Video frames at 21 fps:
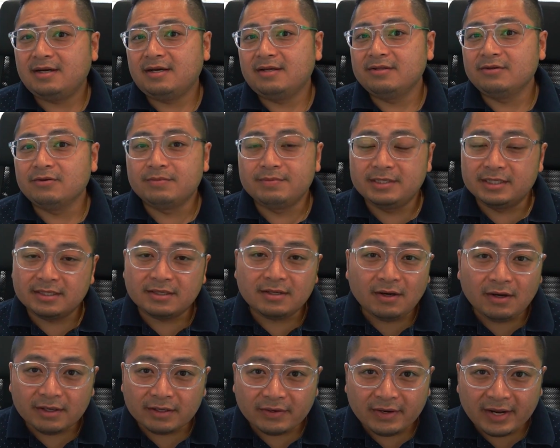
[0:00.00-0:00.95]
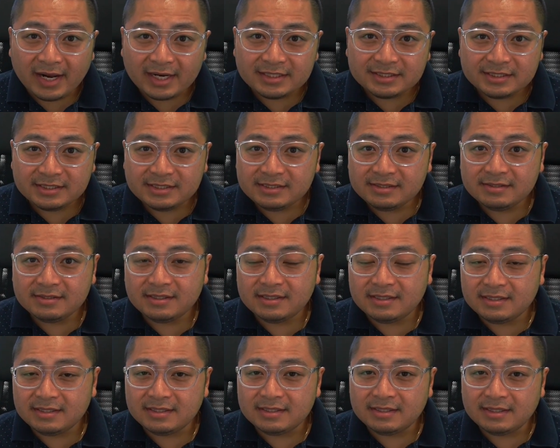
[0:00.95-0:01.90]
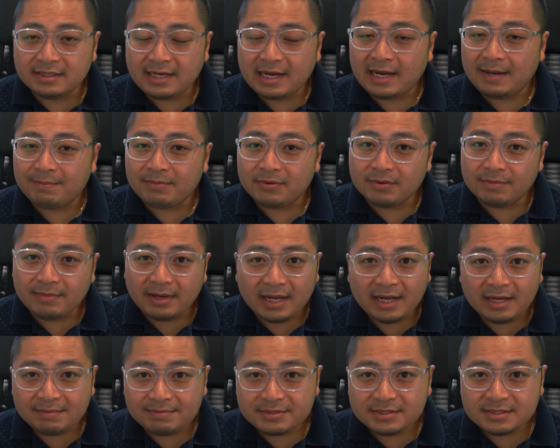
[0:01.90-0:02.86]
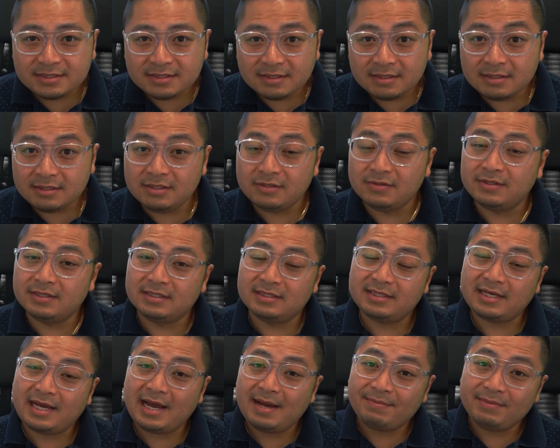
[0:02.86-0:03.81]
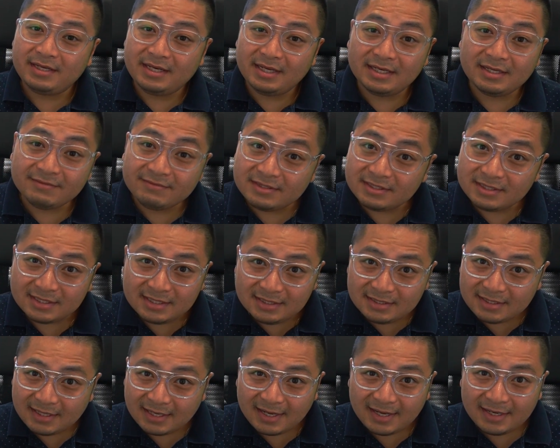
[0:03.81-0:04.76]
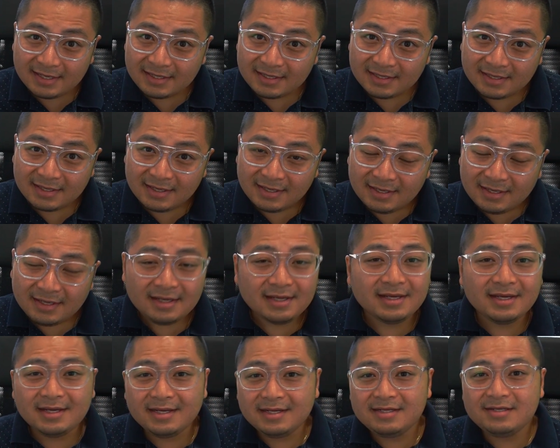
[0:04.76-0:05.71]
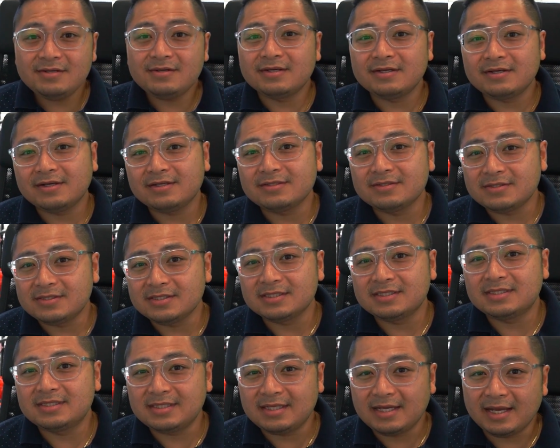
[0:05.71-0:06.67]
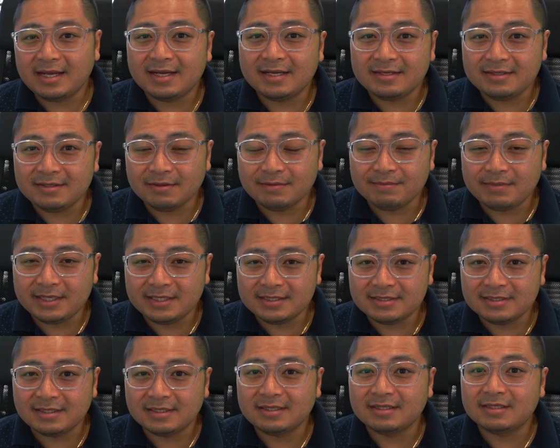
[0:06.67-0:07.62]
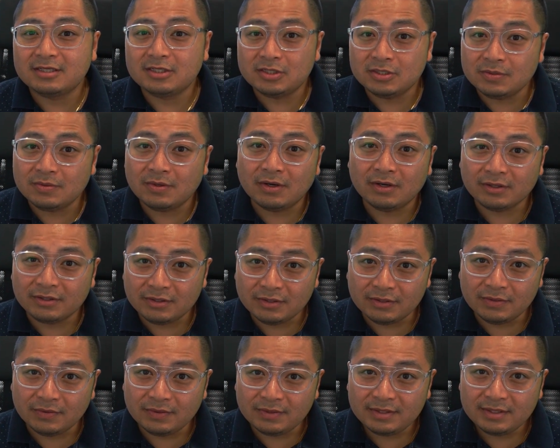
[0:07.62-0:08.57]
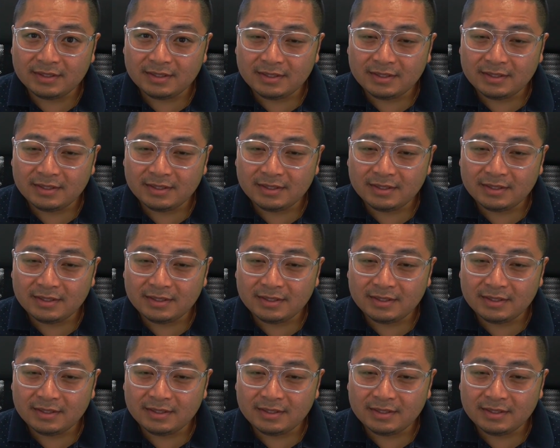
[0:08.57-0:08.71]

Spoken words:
There will be a call to action in Apple Maps. You can tap an NFC tag, and you can also just scan your basic QR code.